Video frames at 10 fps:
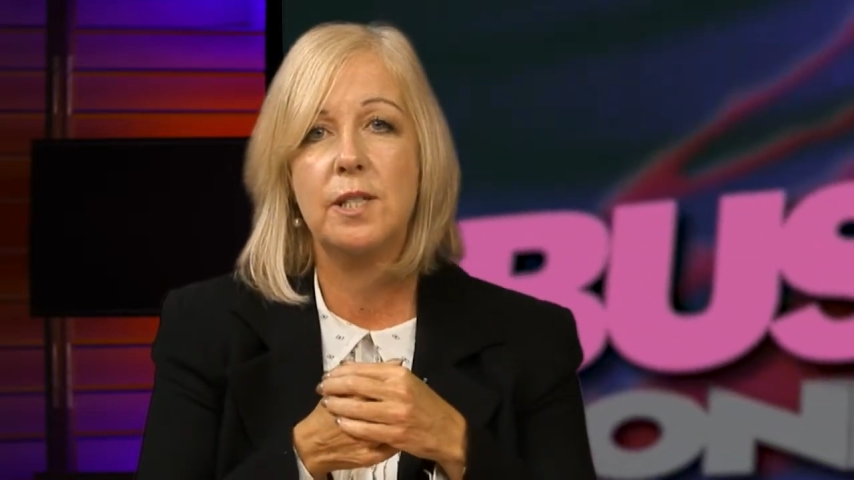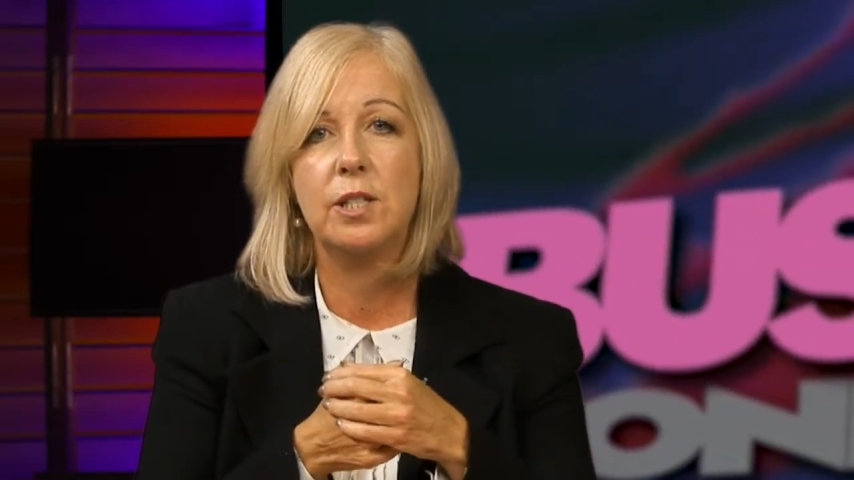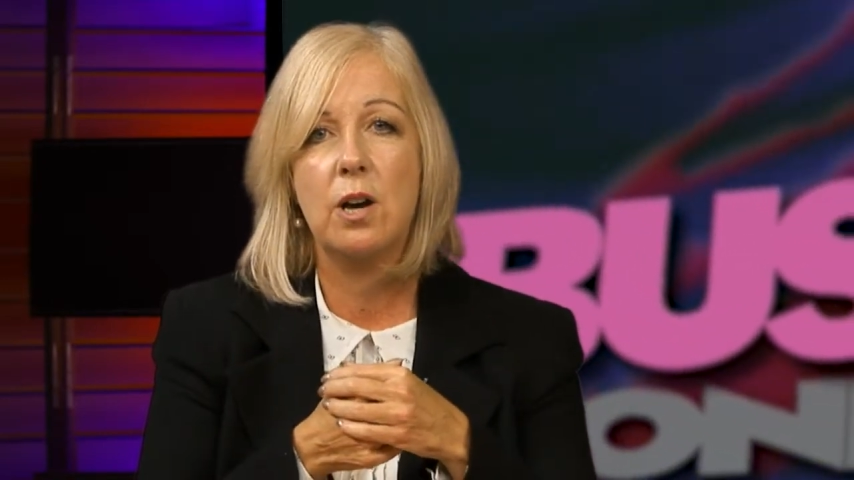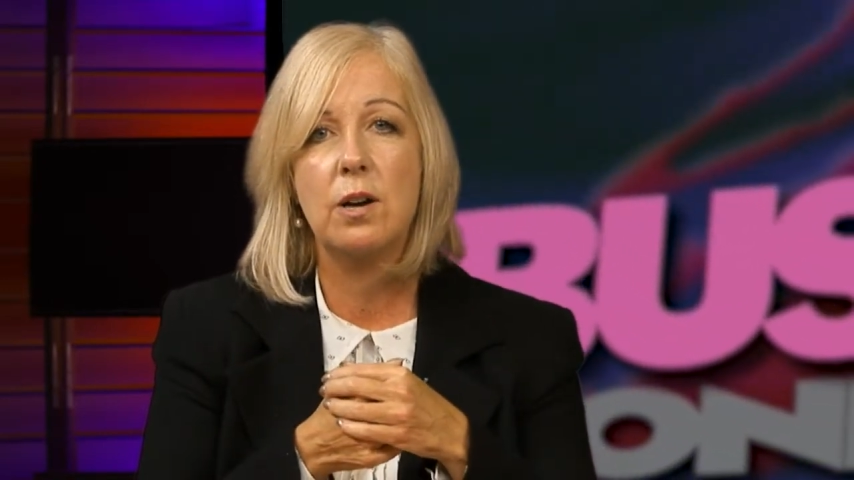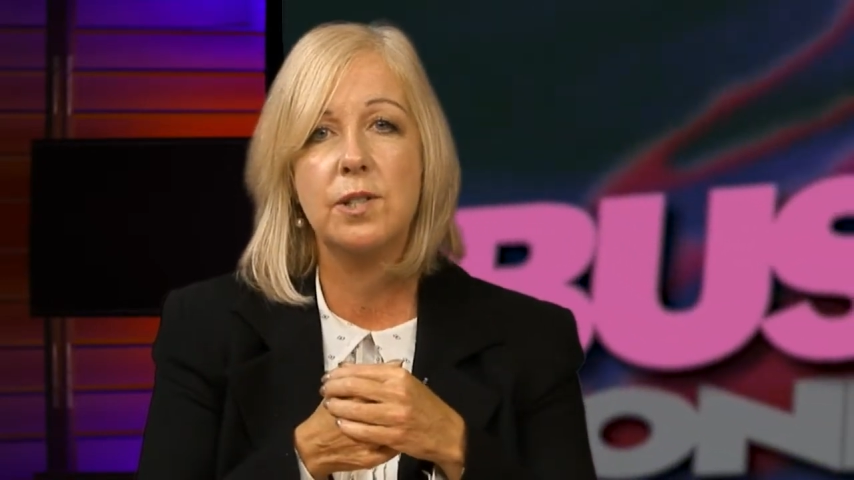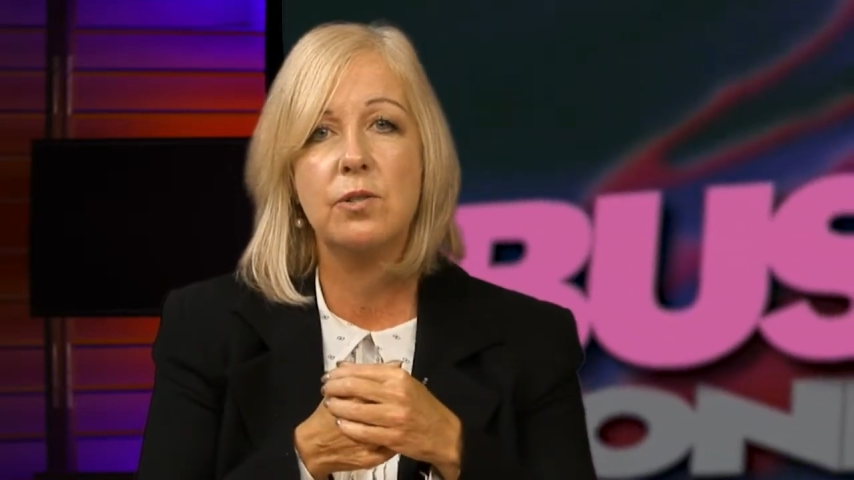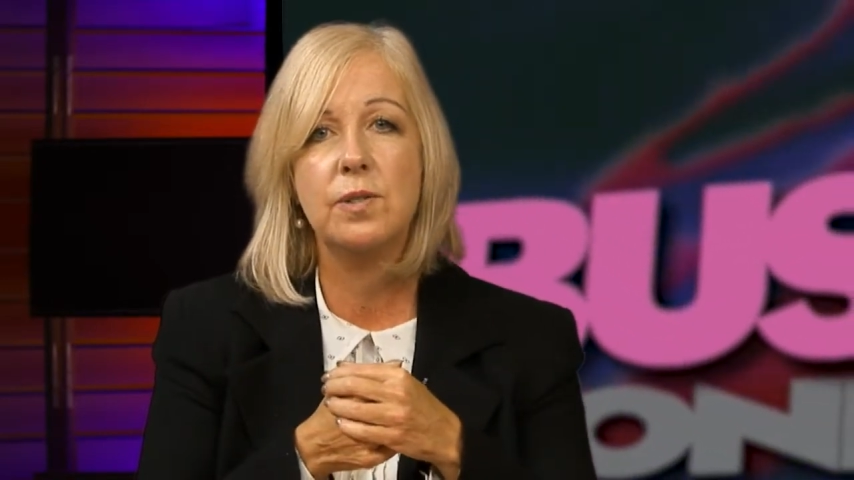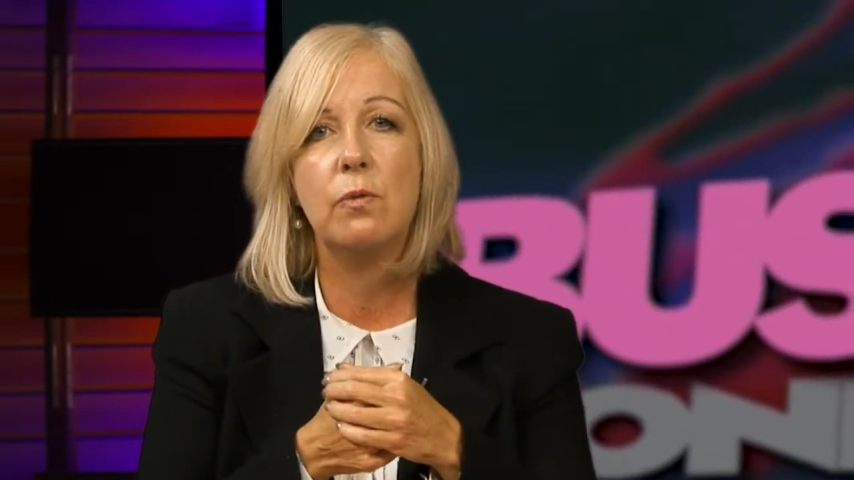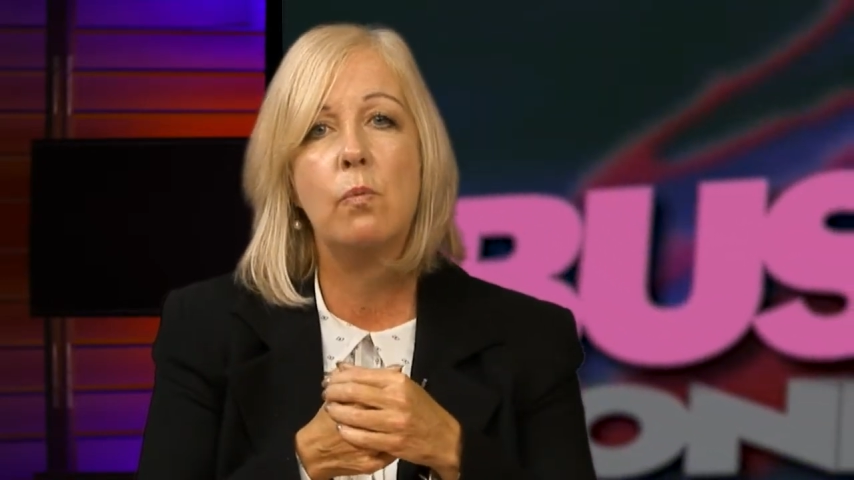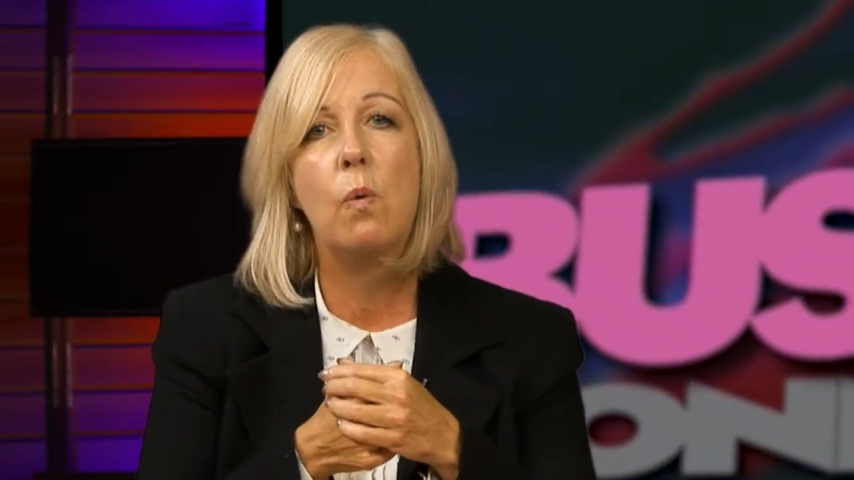is to ask
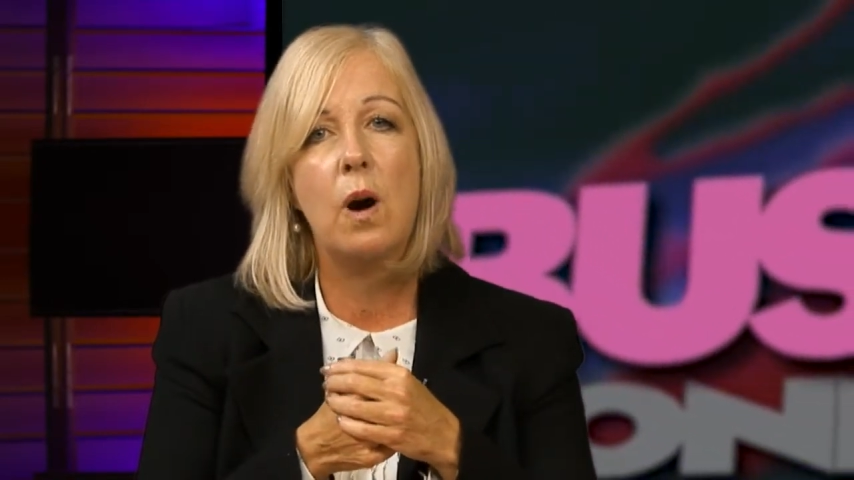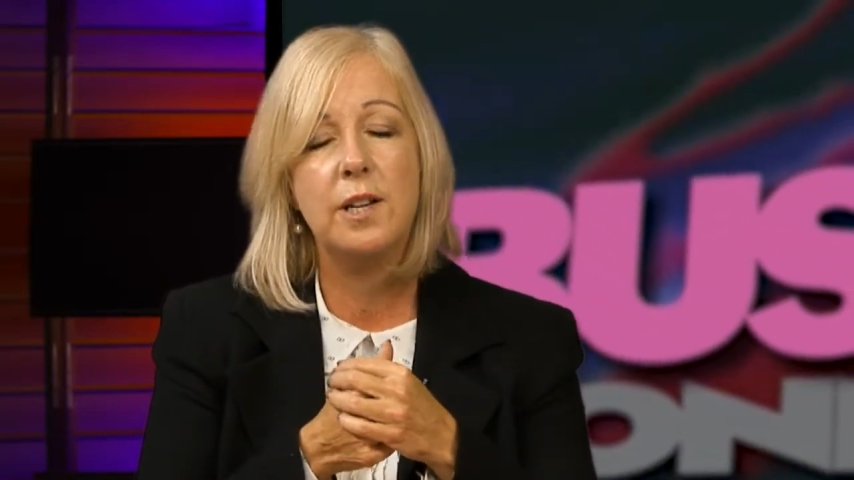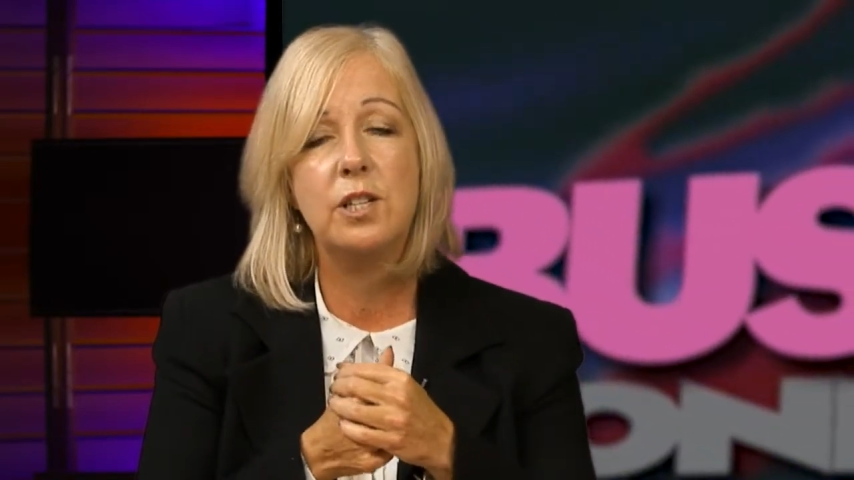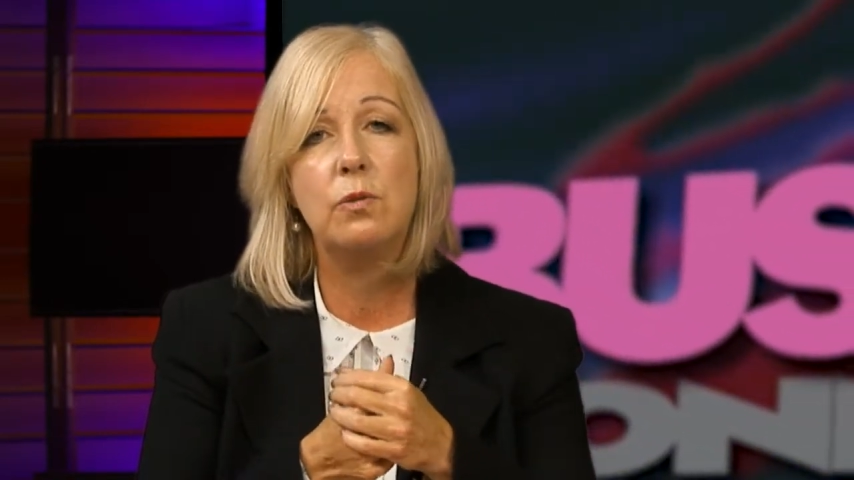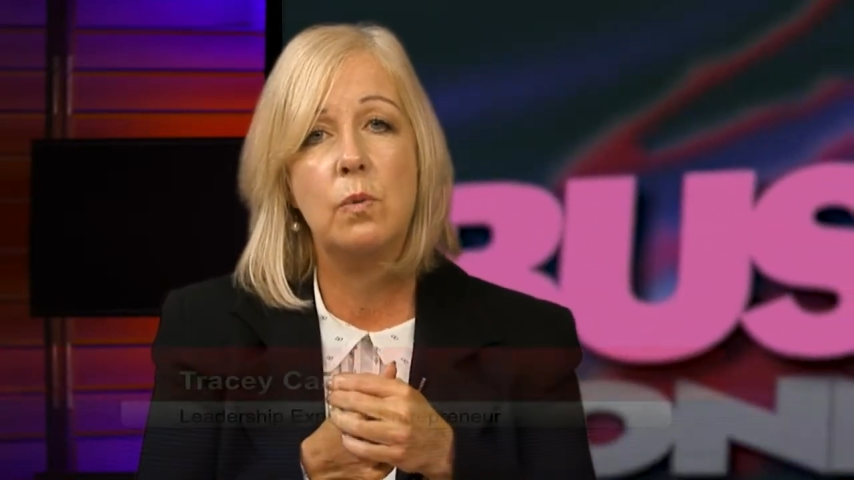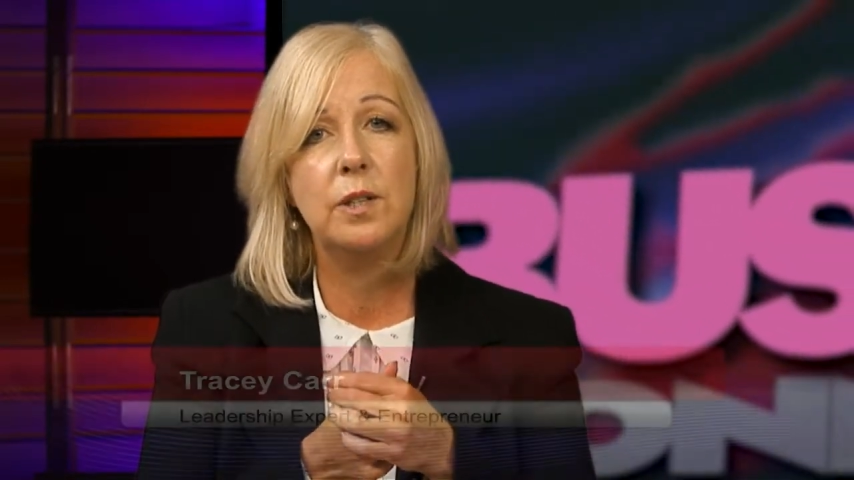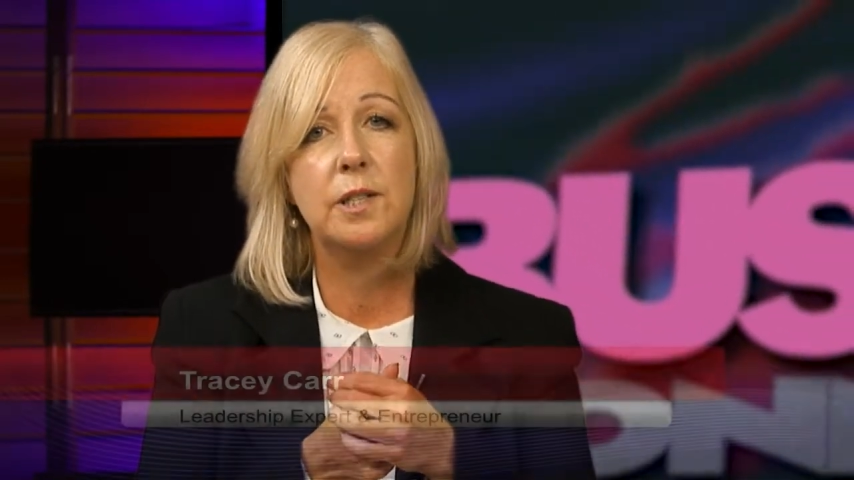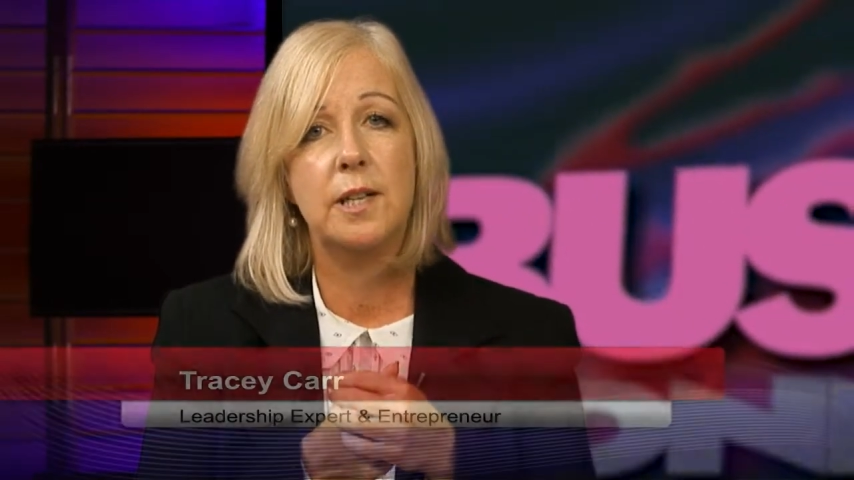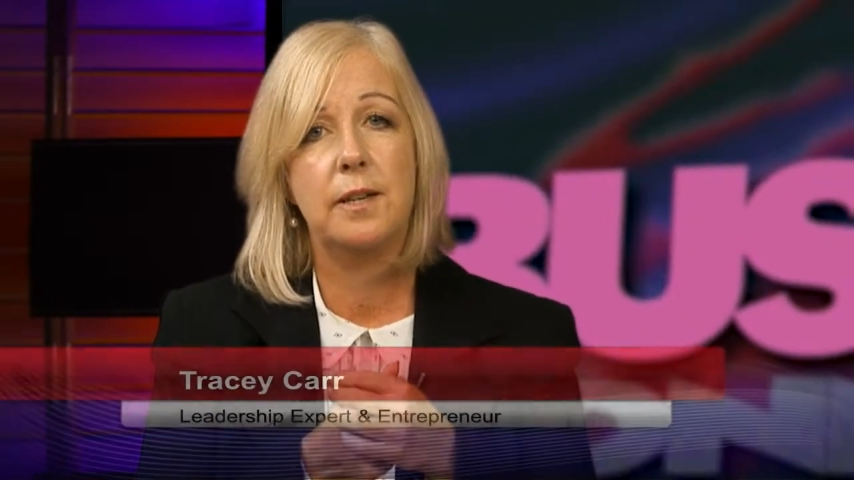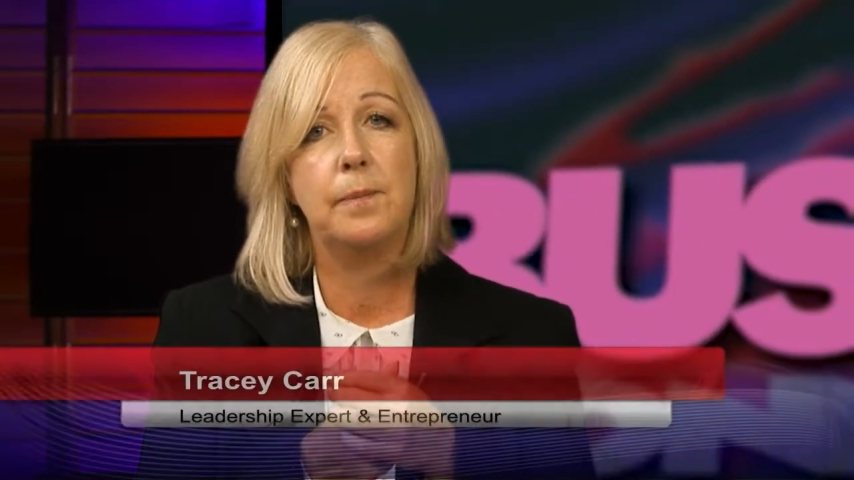yourself, why do you
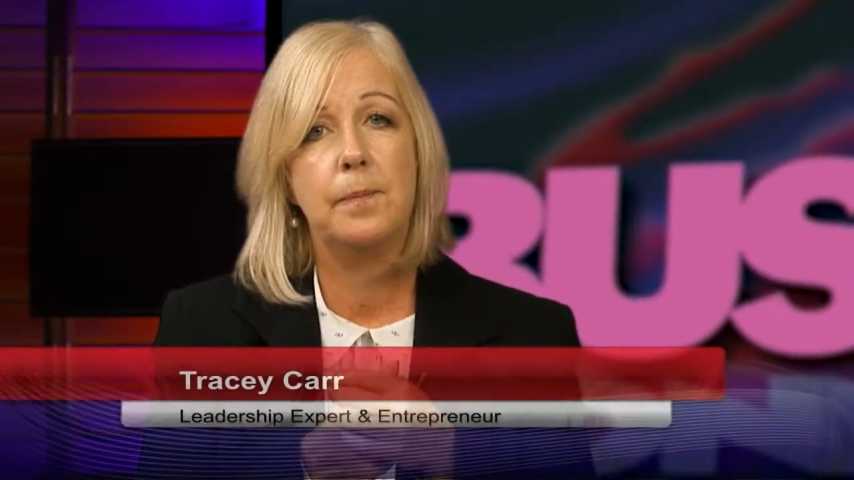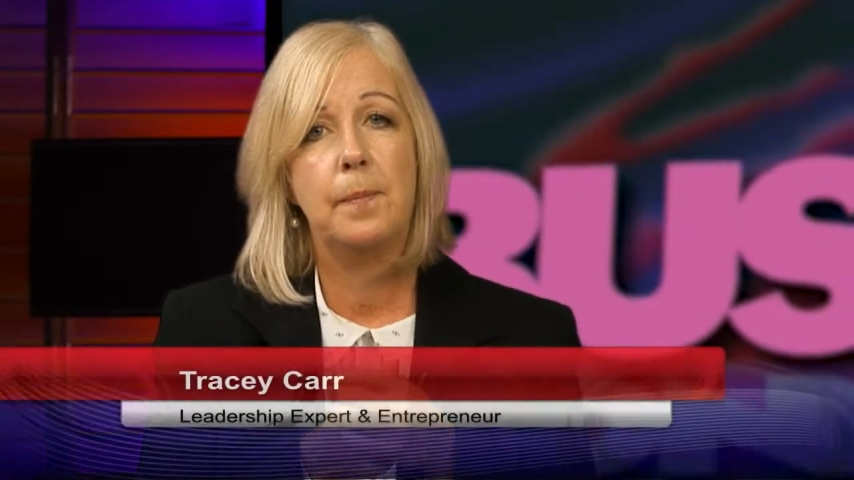want it?